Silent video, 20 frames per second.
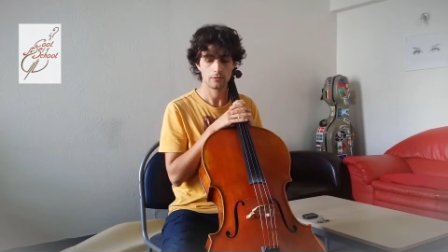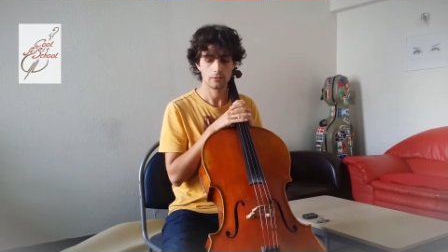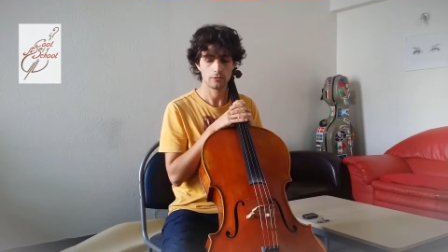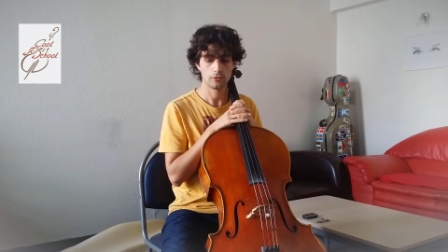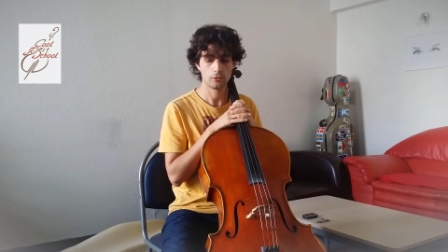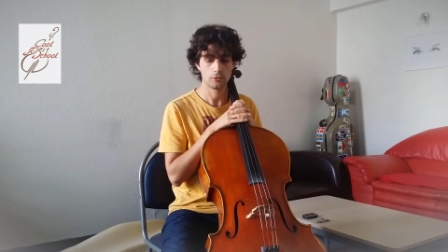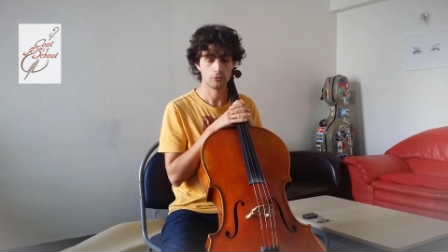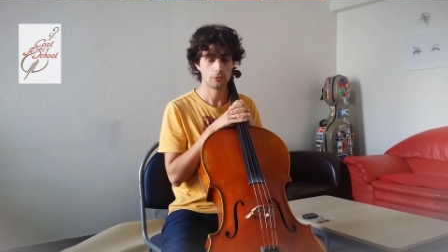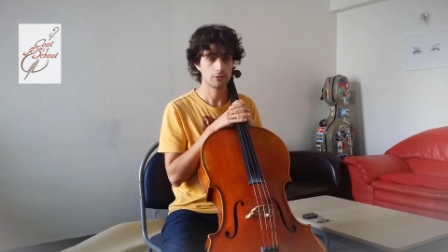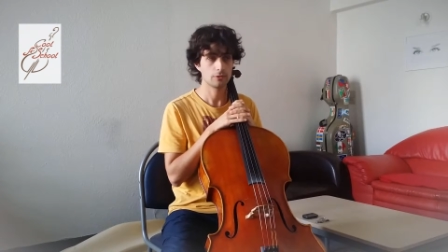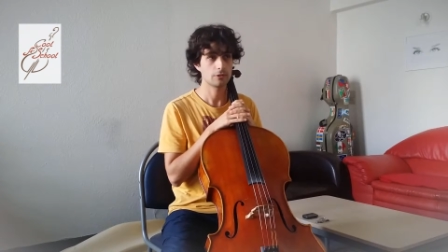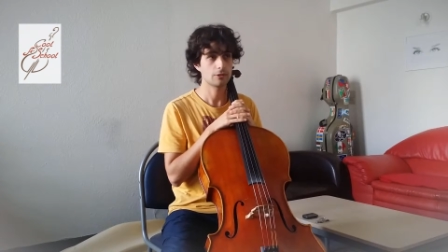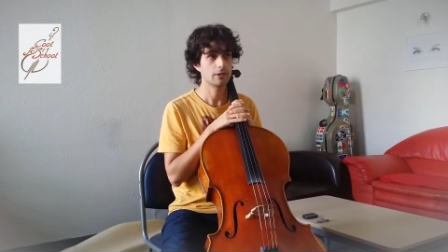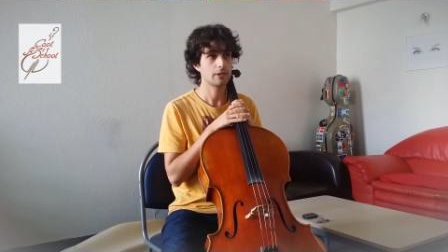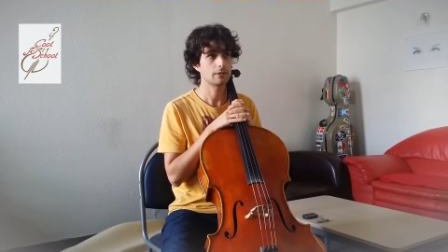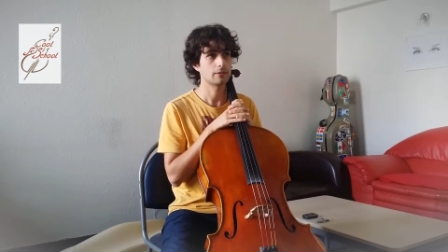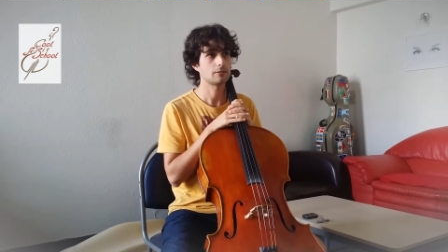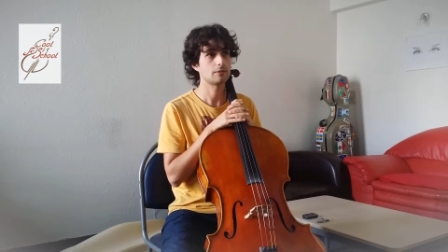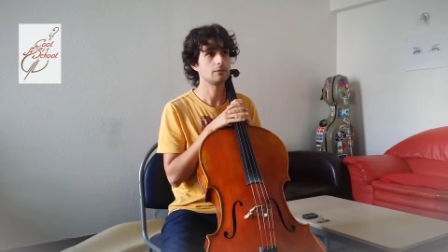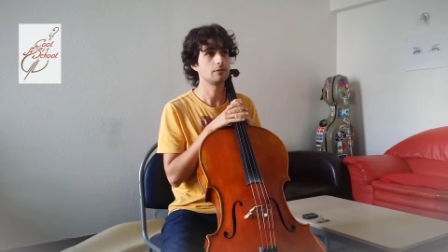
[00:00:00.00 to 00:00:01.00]
notice
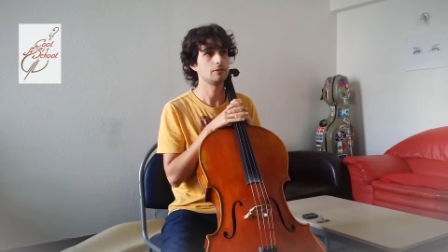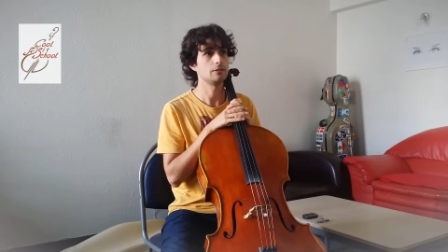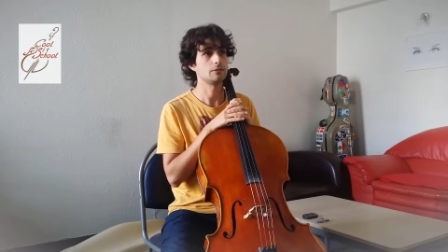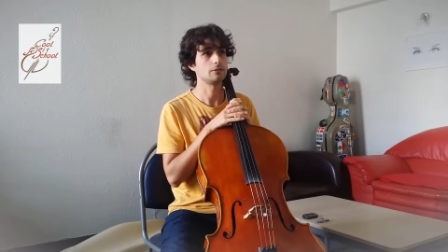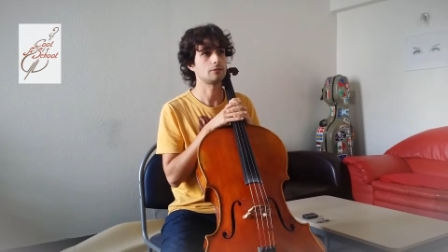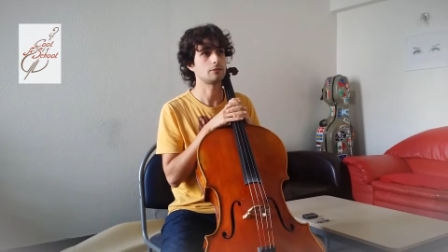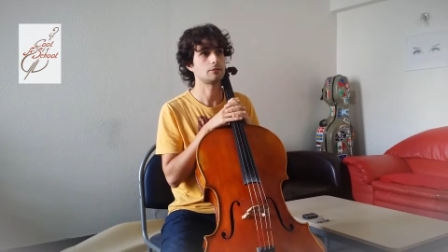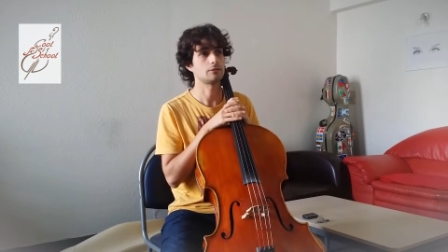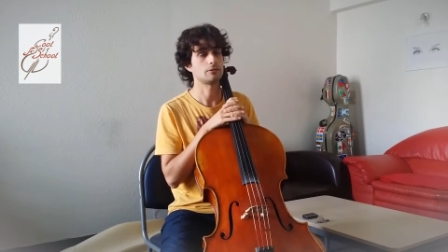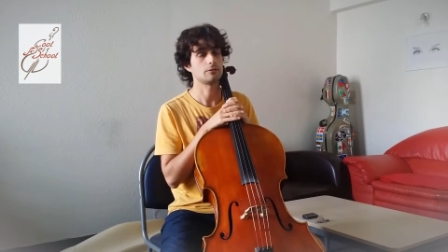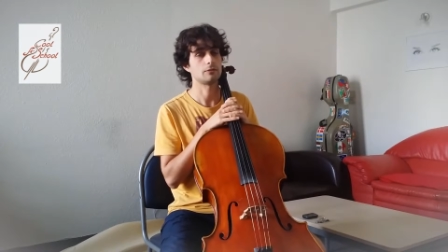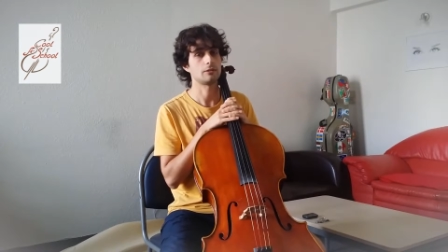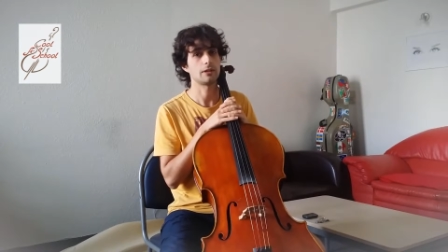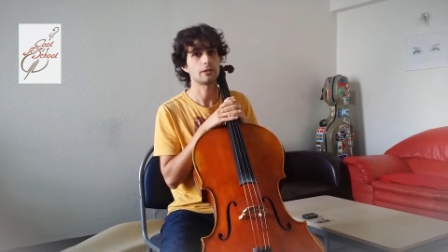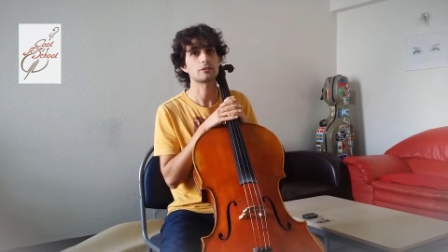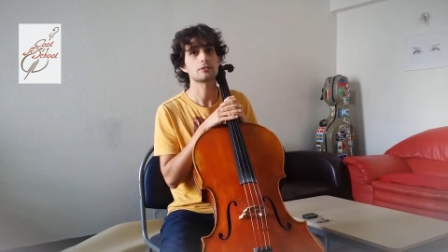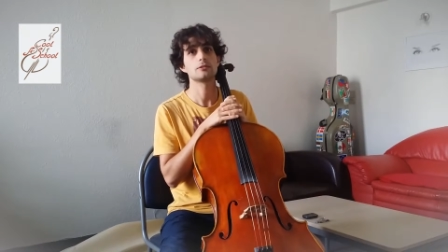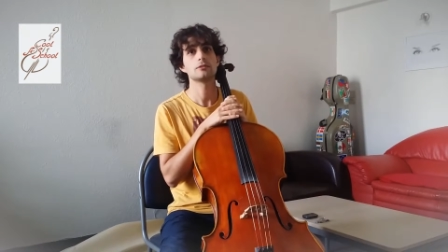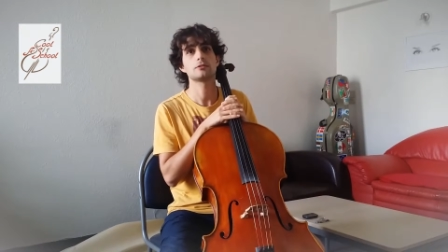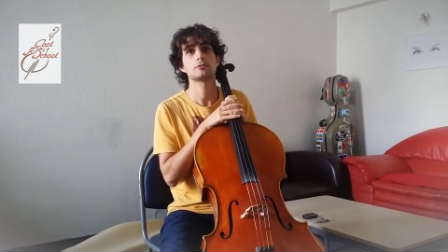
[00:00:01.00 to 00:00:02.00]
that these
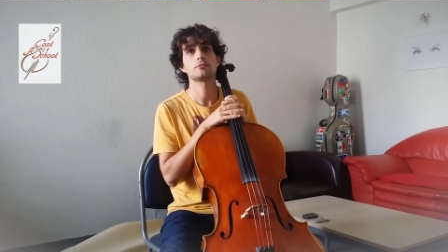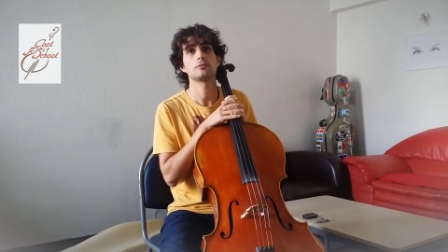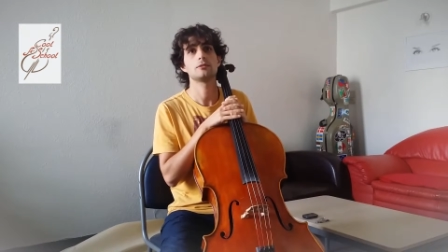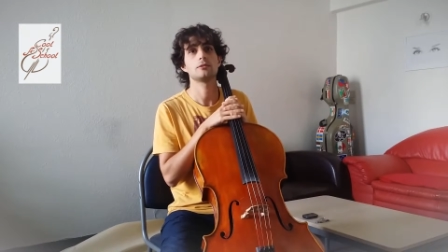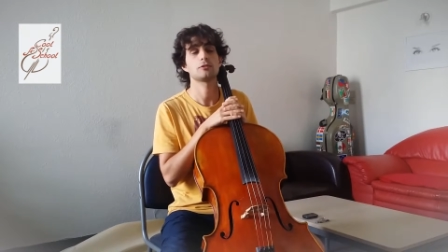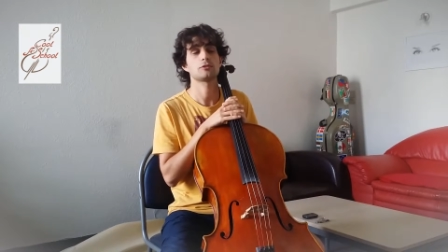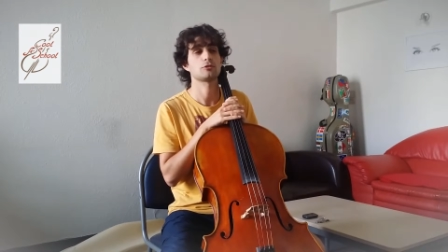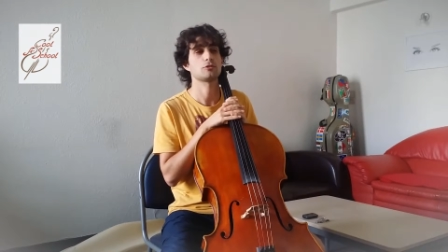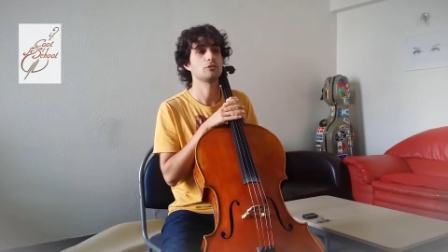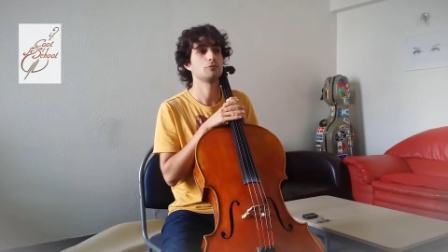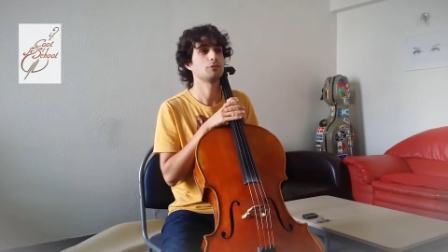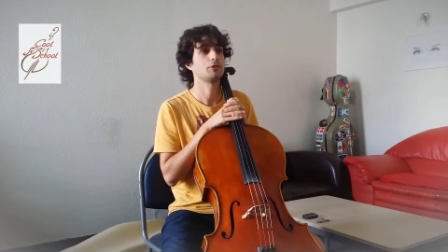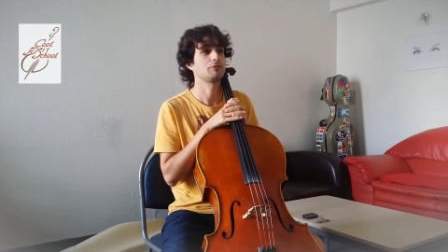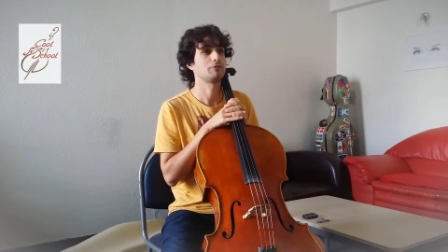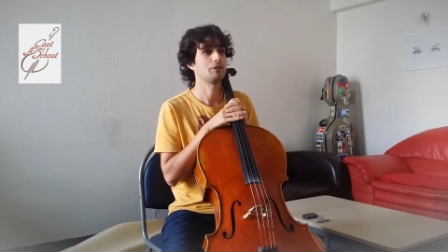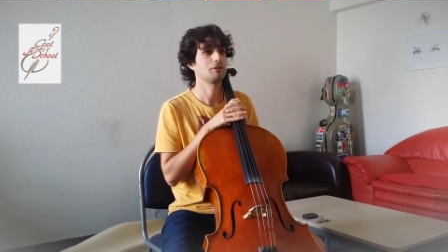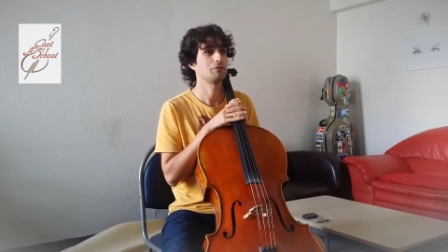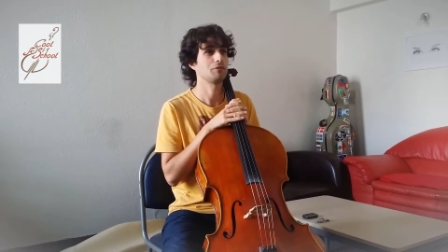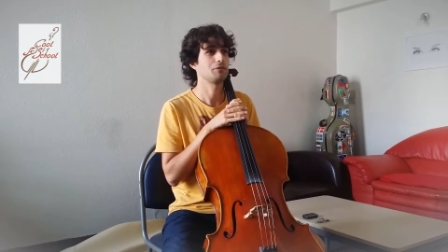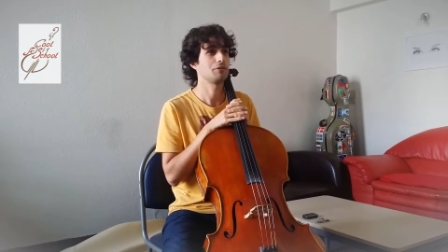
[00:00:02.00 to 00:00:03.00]
lessons with Artem are
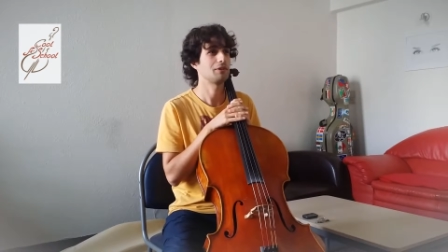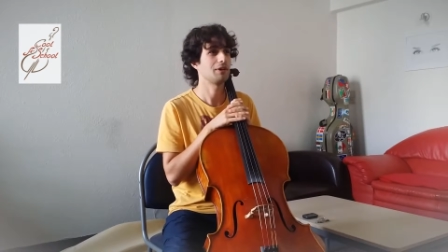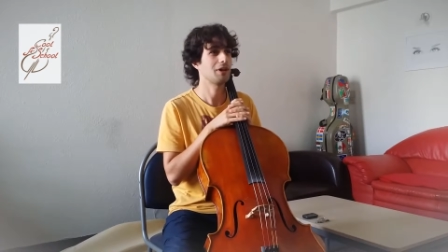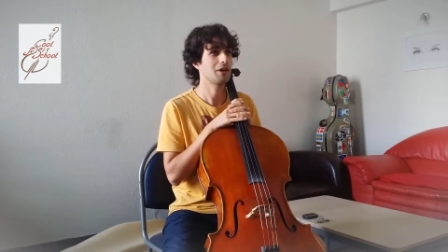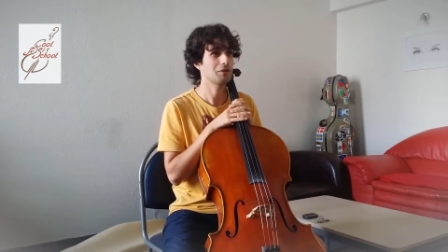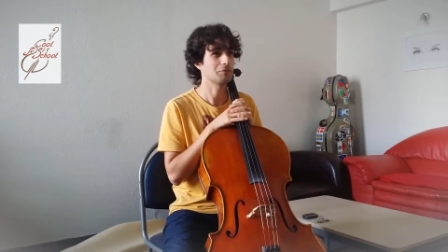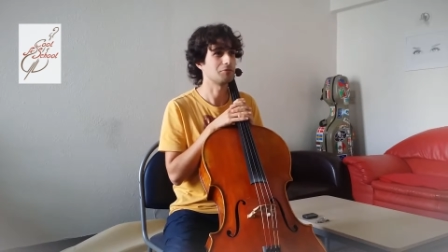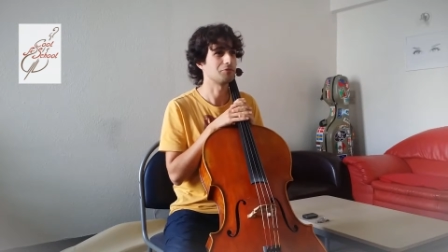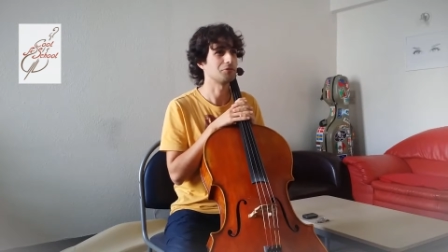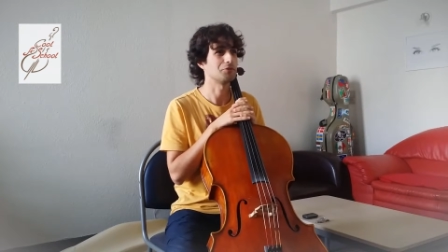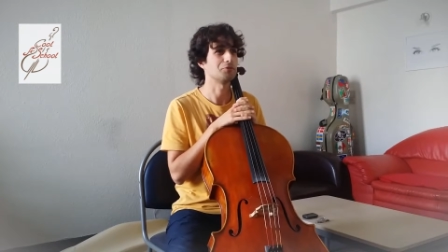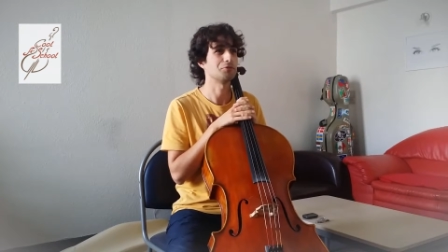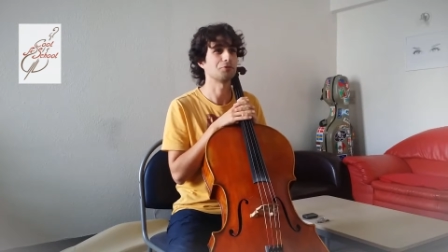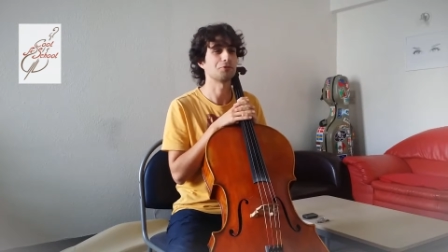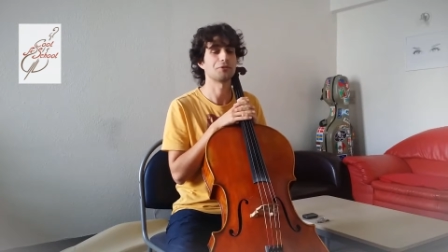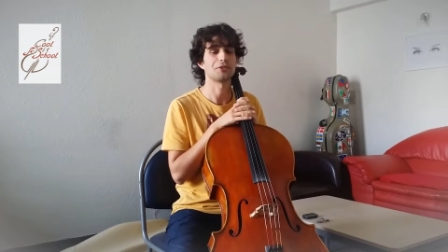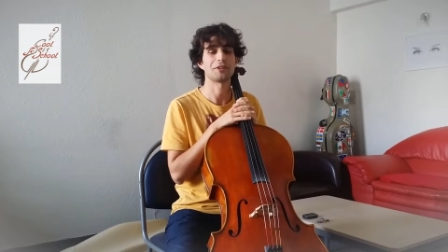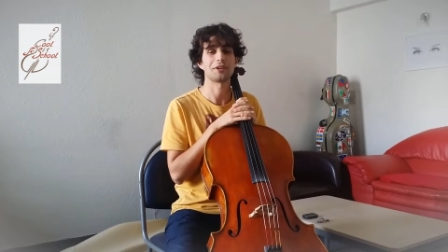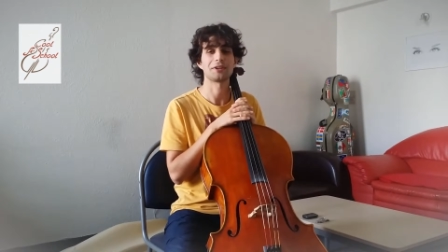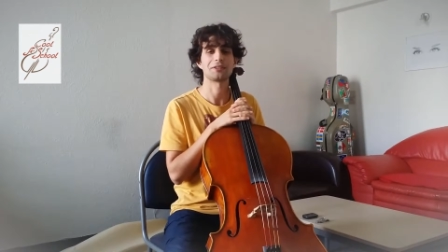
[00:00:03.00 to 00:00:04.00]
very helpful
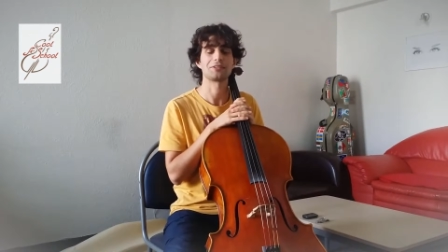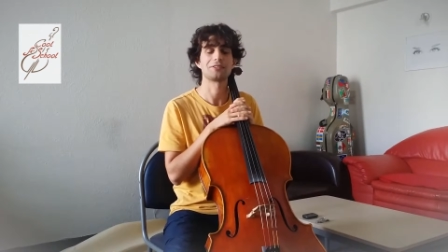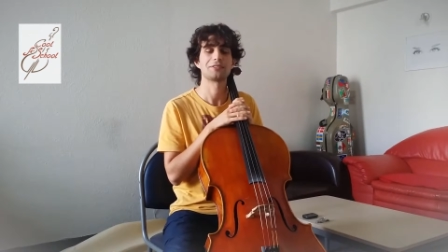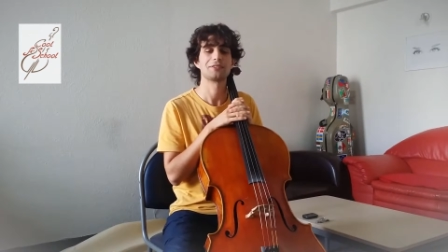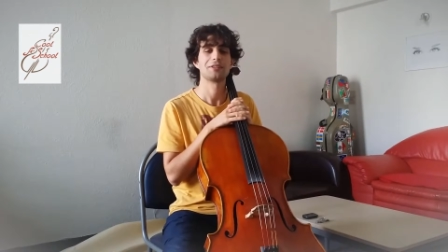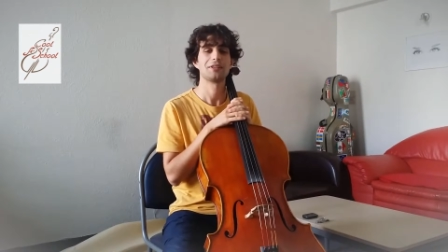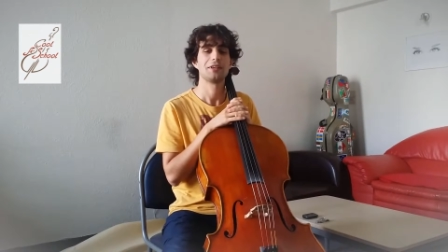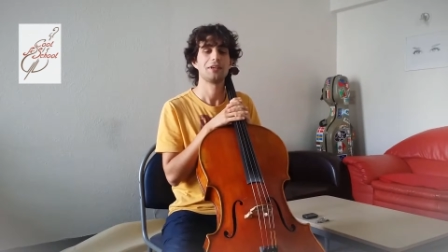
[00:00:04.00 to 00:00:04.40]
for that.